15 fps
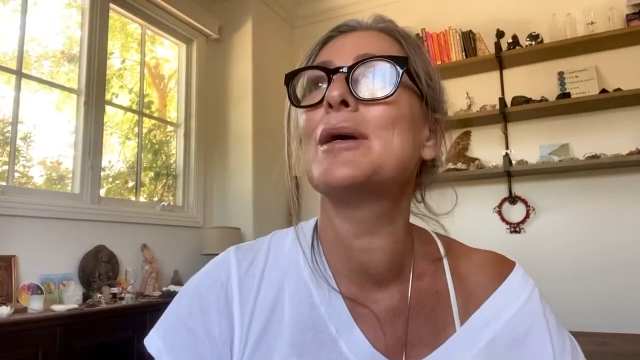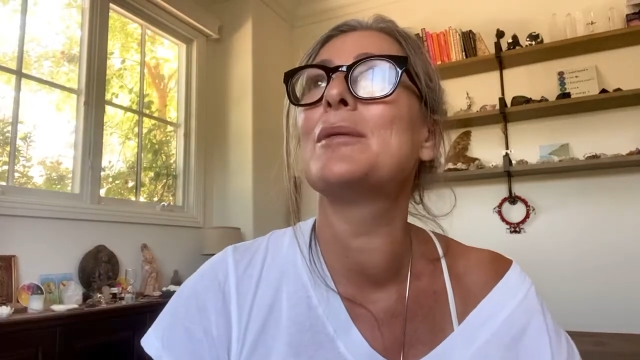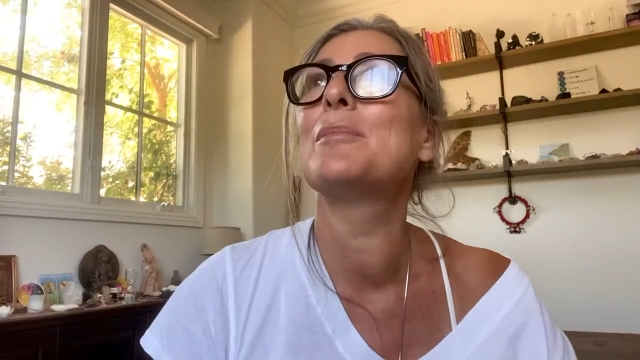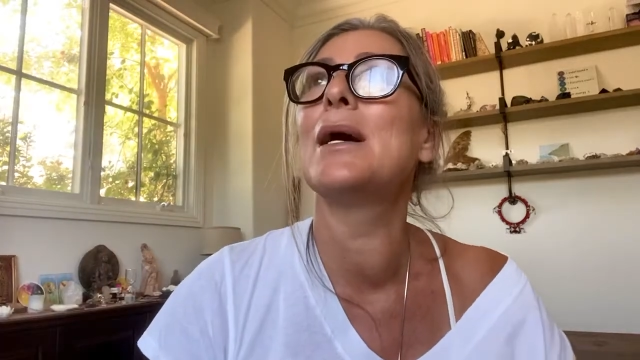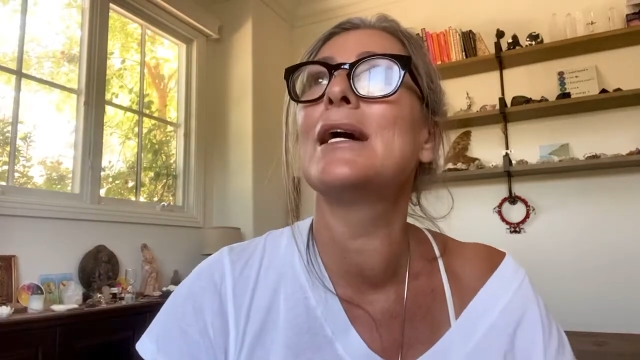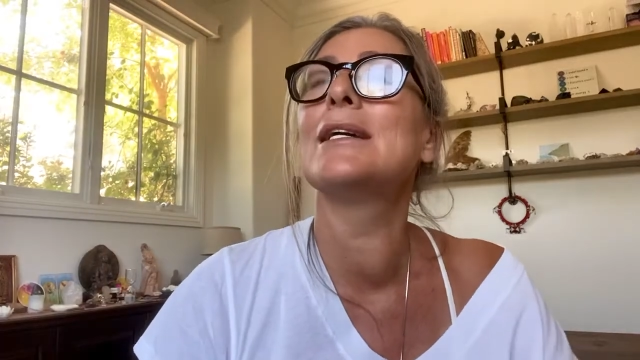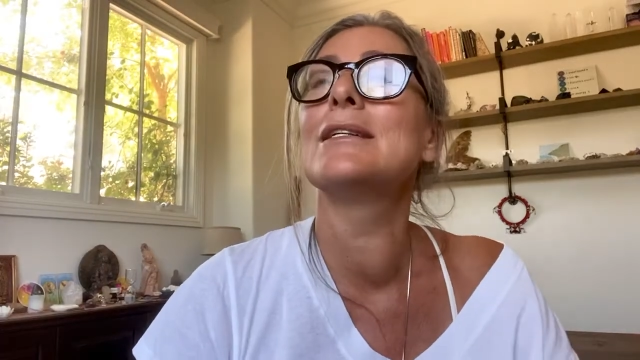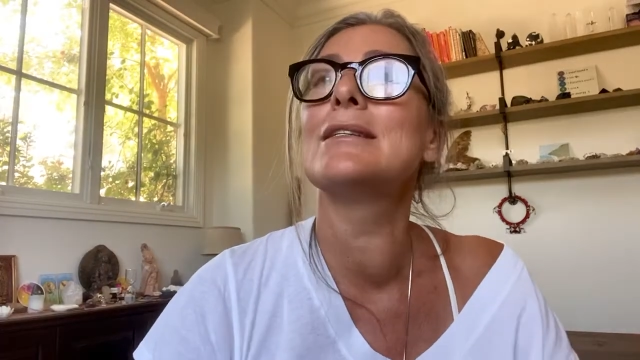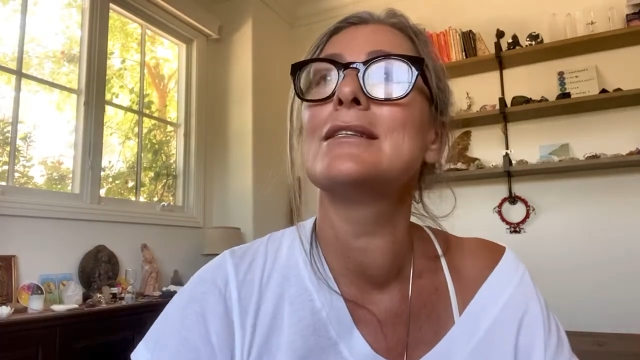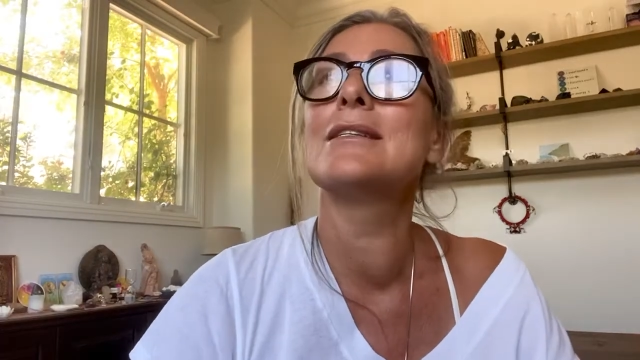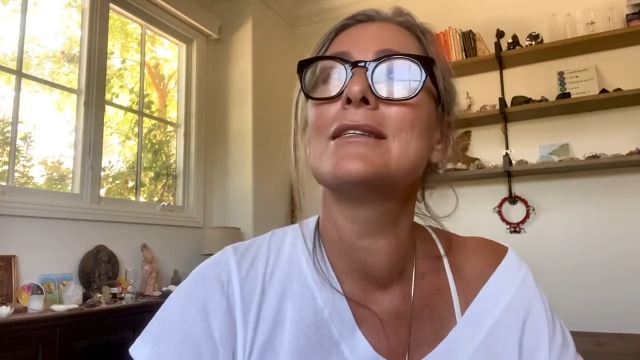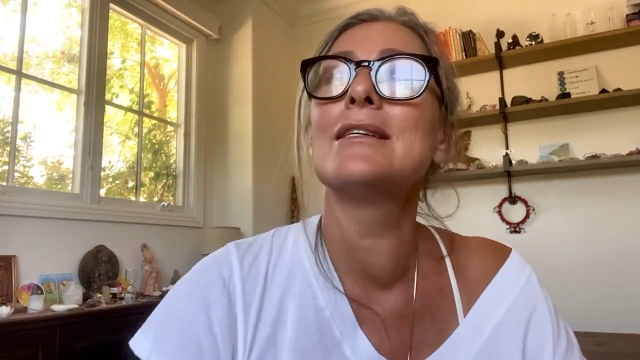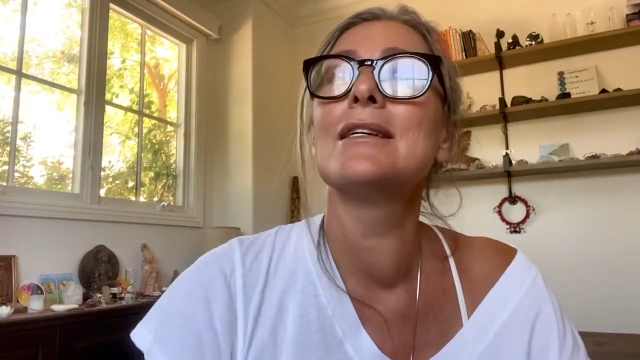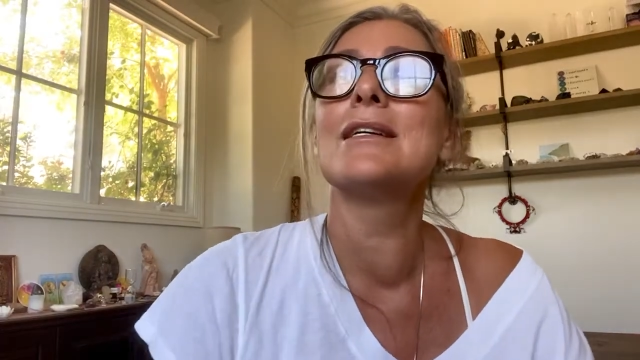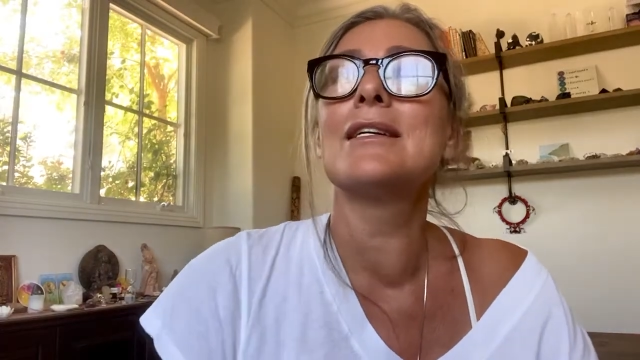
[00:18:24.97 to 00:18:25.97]
mind.
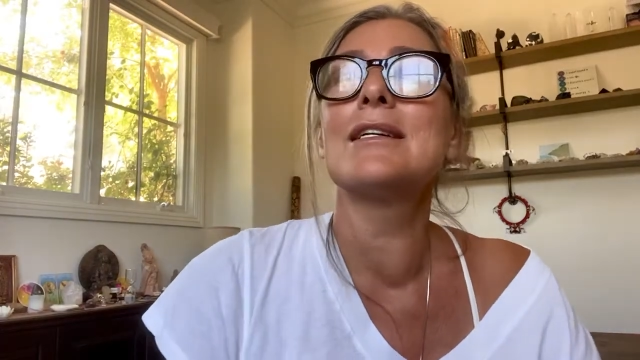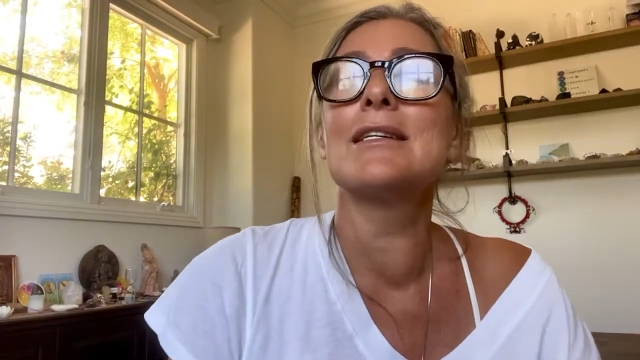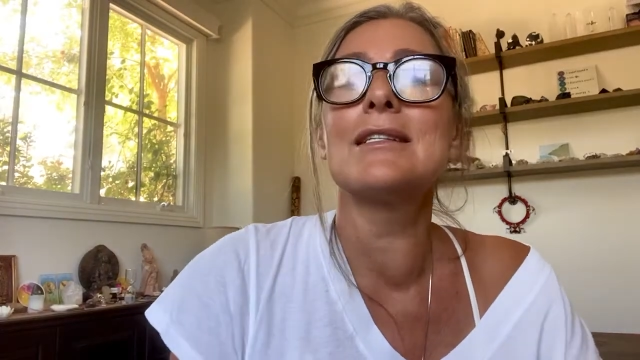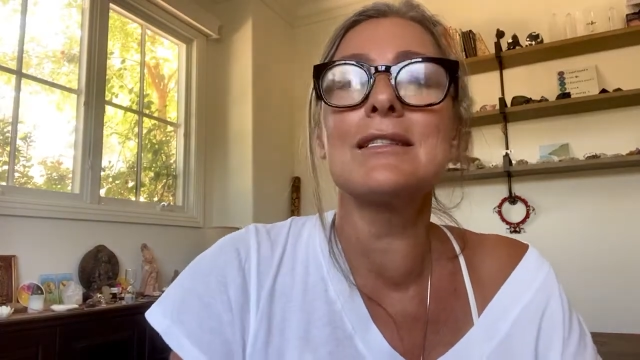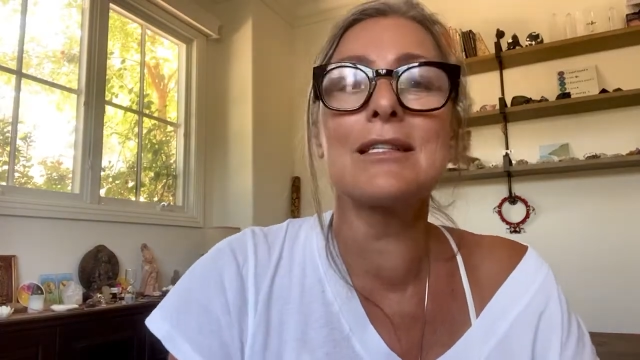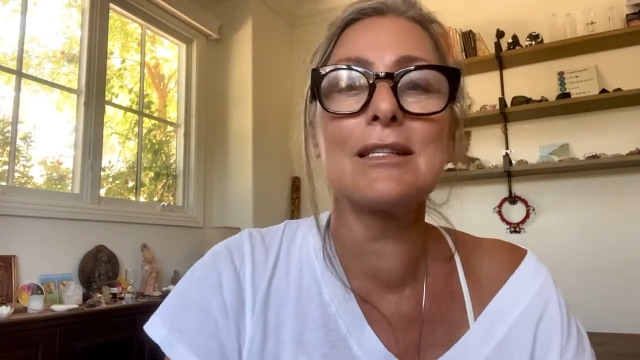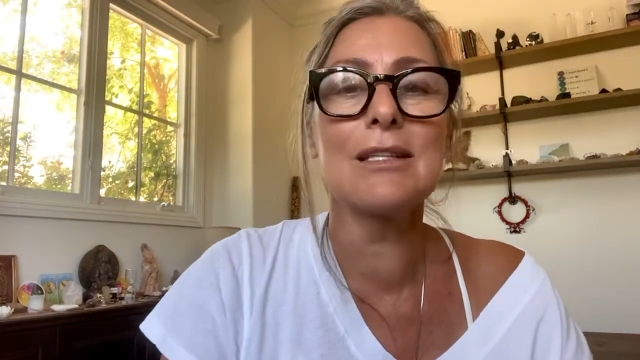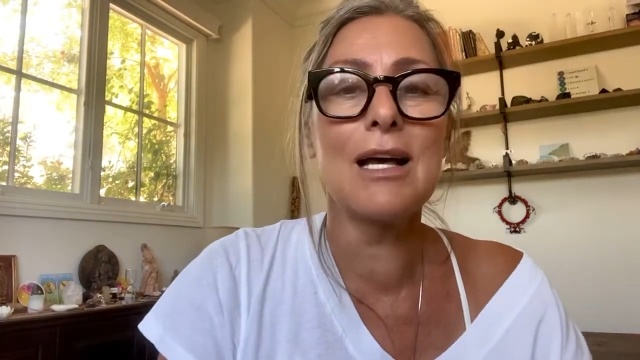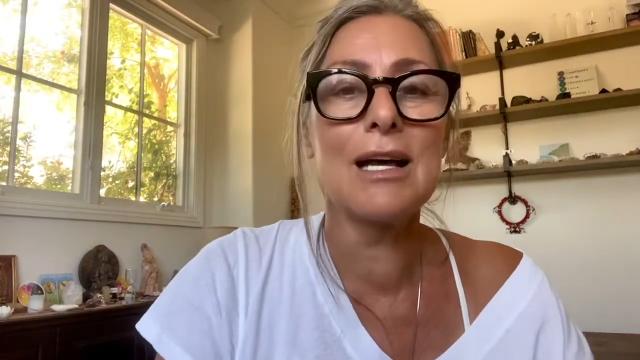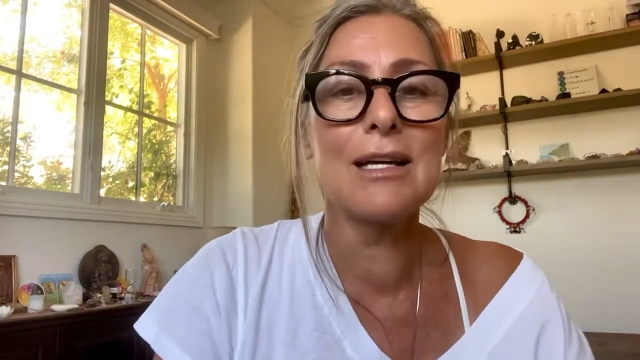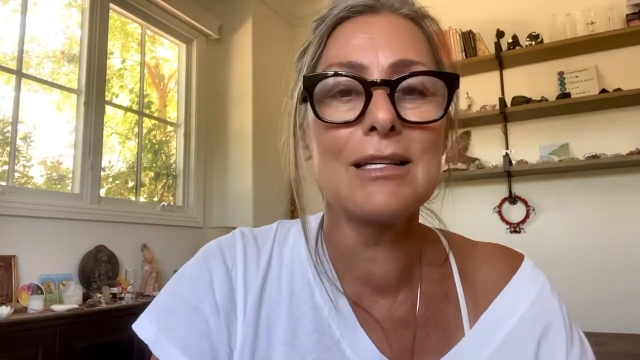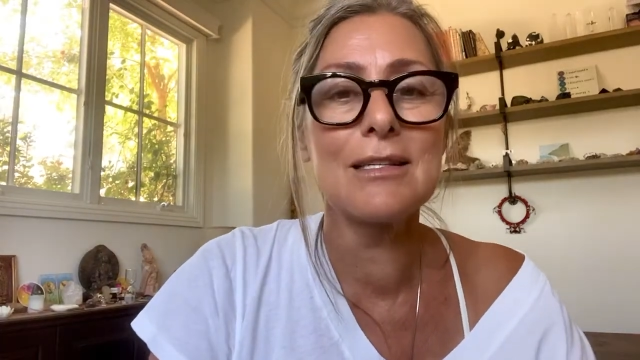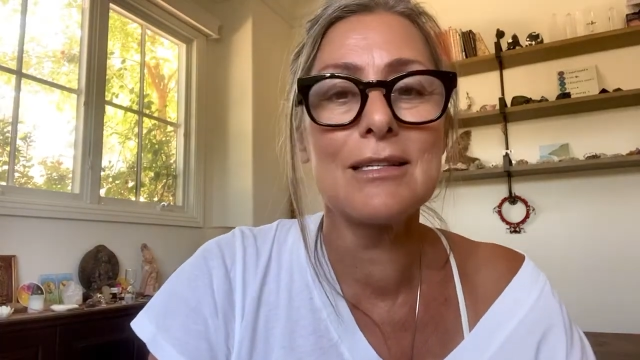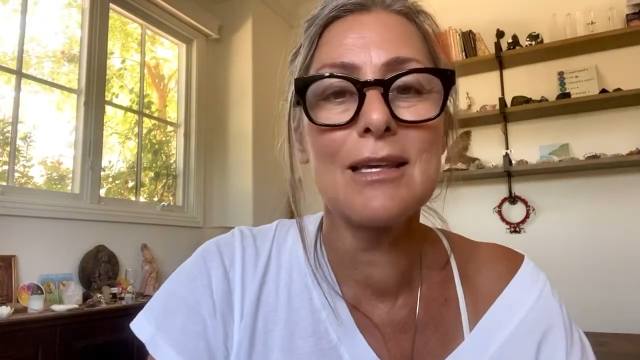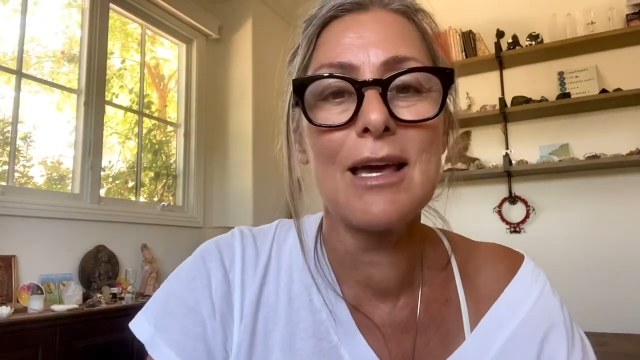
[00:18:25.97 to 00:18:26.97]
It's the
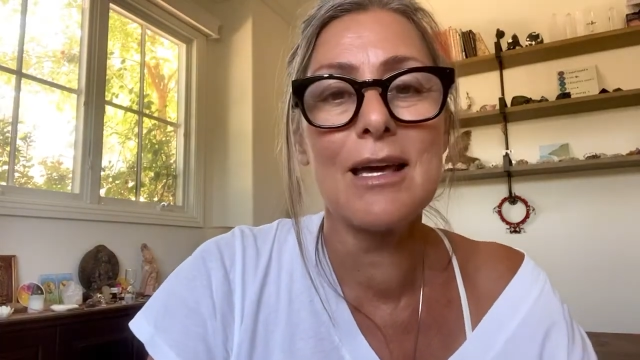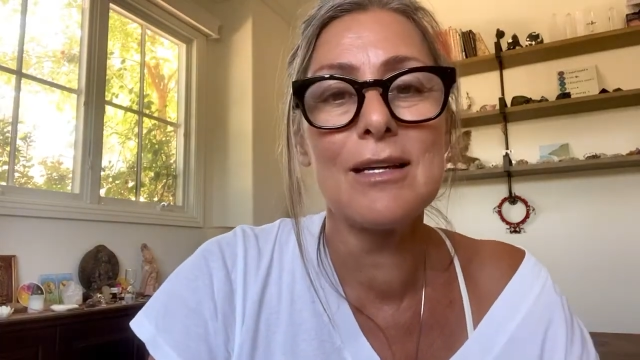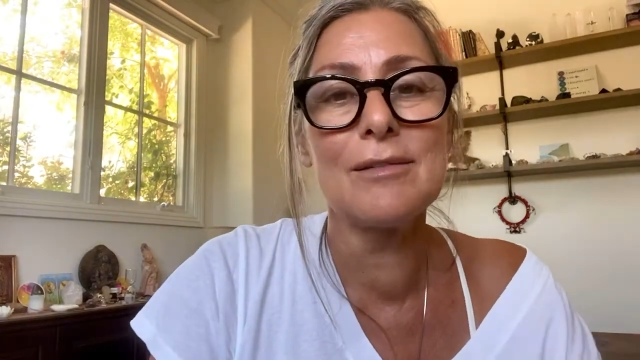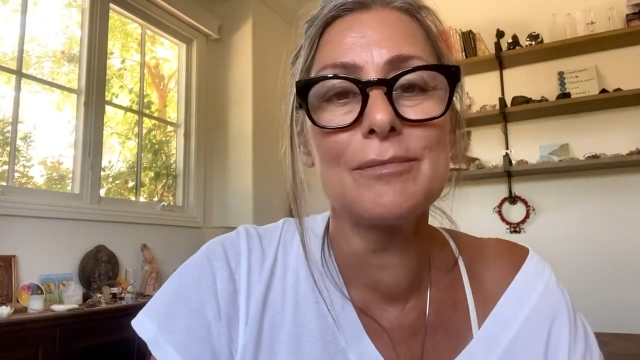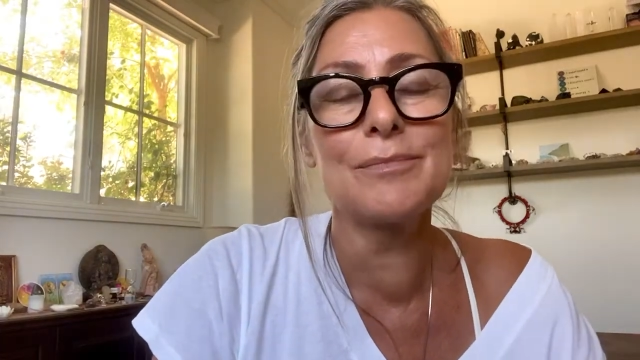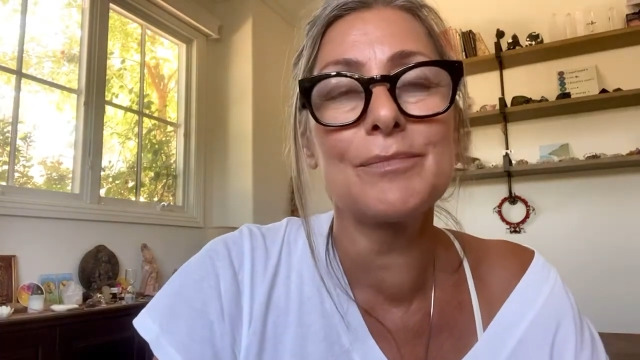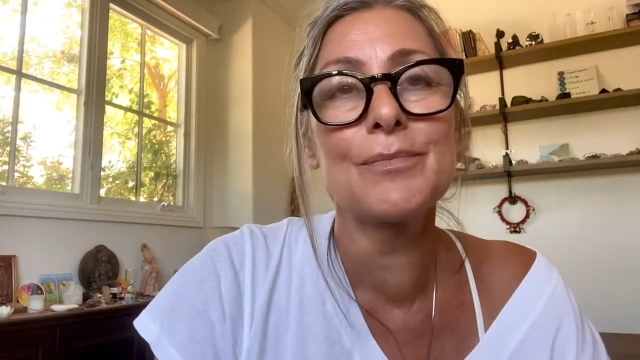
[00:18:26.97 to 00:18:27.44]
Lion's Gate.